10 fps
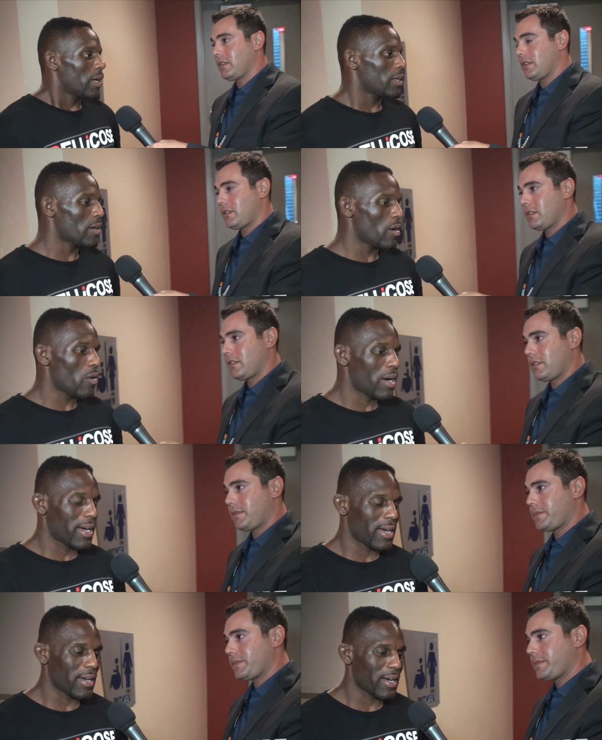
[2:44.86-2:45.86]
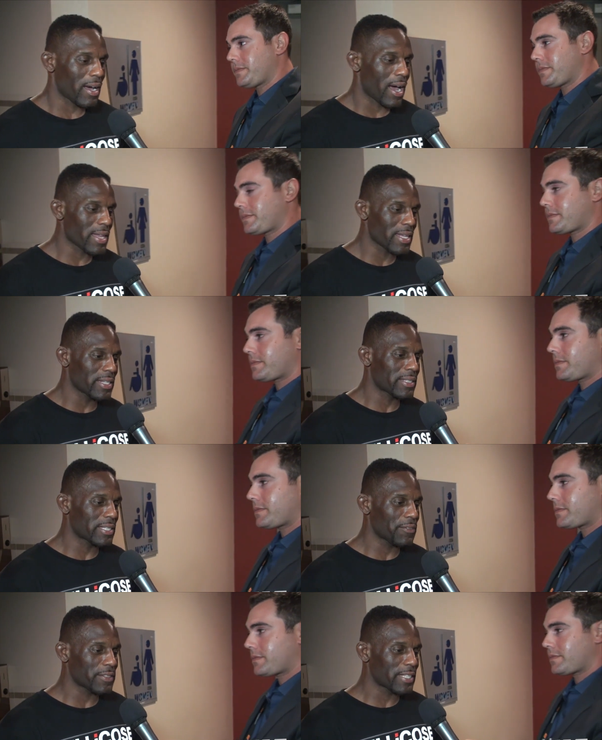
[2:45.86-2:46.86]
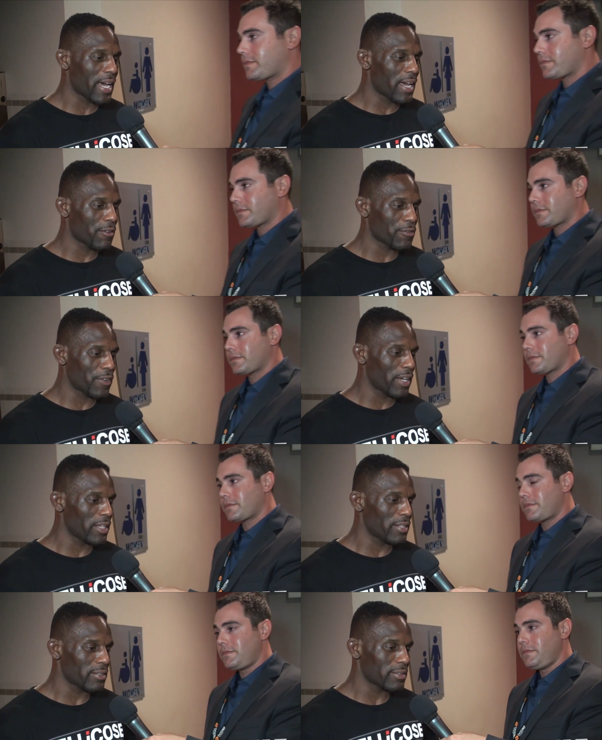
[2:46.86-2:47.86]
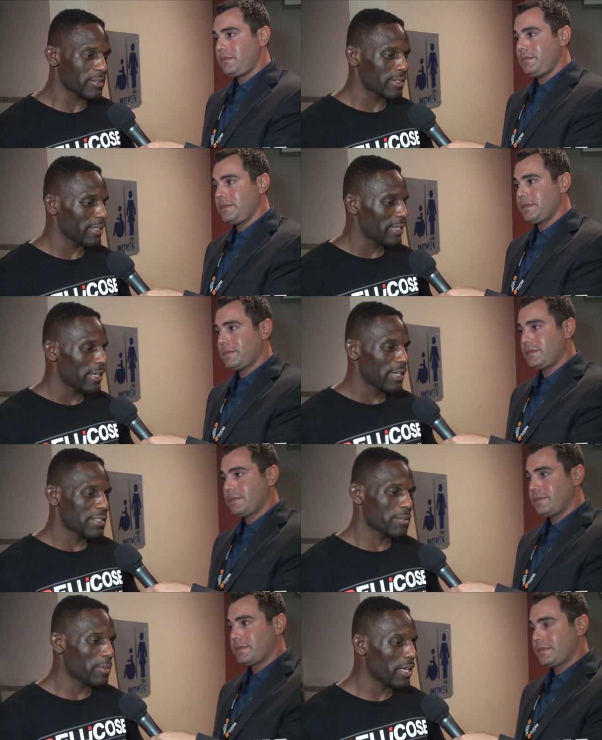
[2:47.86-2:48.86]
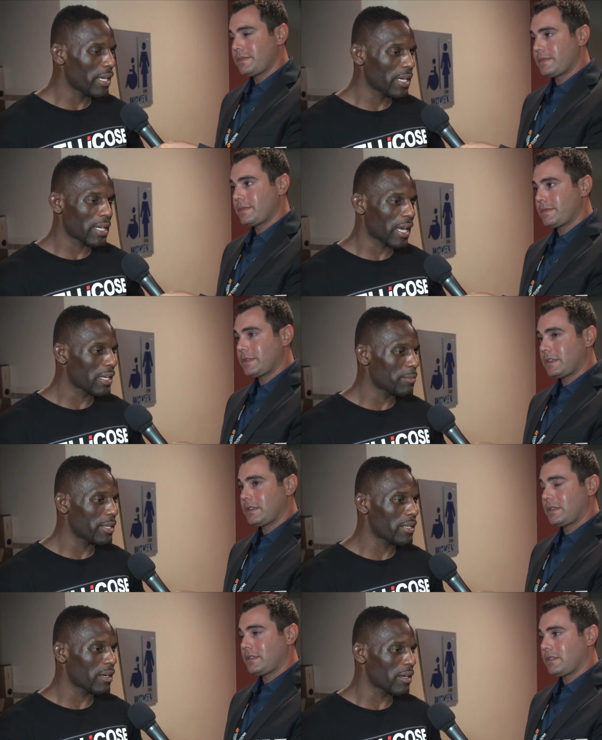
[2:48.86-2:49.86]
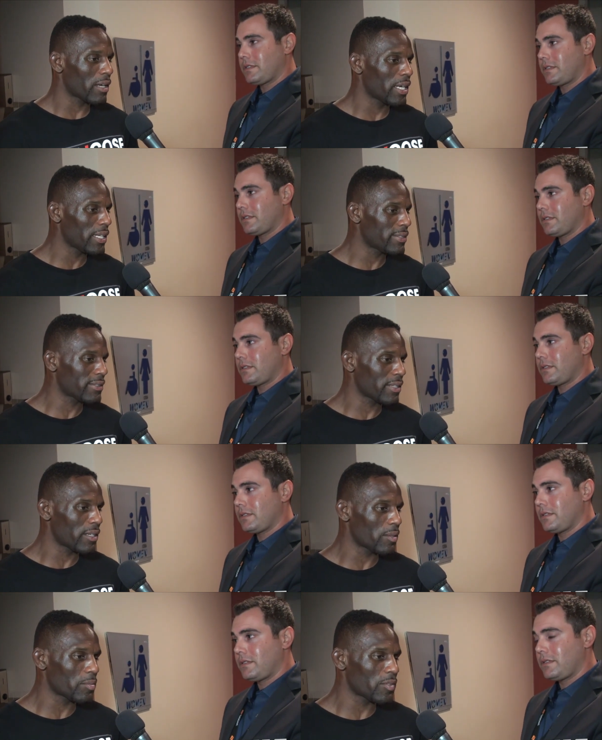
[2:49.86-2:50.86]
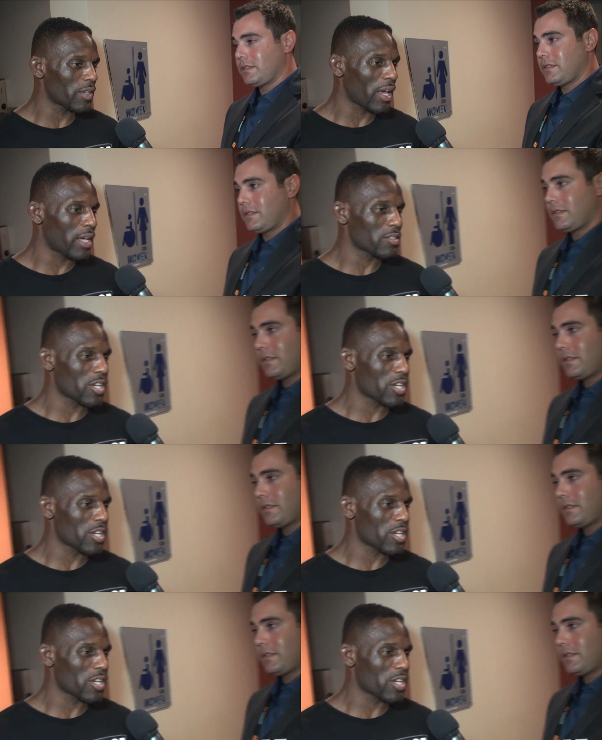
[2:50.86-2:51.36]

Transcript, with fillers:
Speaker 1: You know, I think the toughest guy I ever faced, to me, it had to have been uh, Heath Sims and